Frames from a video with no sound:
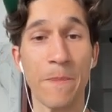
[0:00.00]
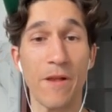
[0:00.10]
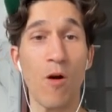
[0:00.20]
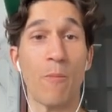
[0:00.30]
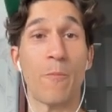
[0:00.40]

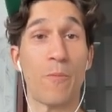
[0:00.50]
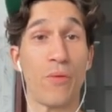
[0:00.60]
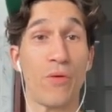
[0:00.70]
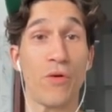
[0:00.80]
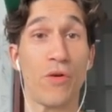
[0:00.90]
Oh,
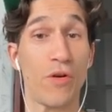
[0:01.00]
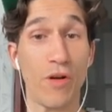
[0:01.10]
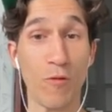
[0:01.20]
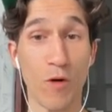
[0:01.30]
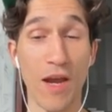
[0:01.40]

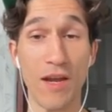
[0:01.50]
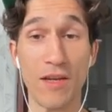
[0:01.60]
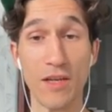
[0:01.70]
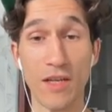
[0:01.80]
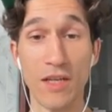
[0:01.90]

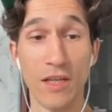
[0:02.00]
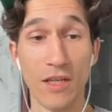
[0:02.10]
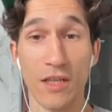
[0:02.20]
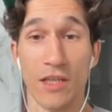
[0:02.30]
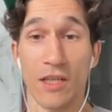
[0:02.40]
okay.
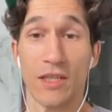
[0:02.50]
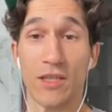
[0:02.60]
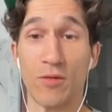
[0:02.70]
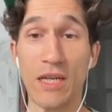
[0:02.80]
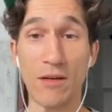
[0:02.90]

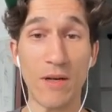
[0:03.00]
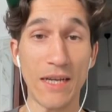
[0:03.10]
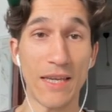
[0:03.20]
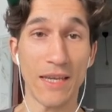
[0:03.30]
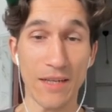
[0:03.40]
So now I
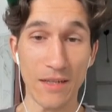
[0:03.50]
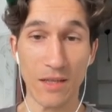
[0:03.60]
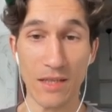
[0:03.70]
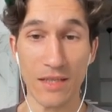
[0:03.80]
cannot,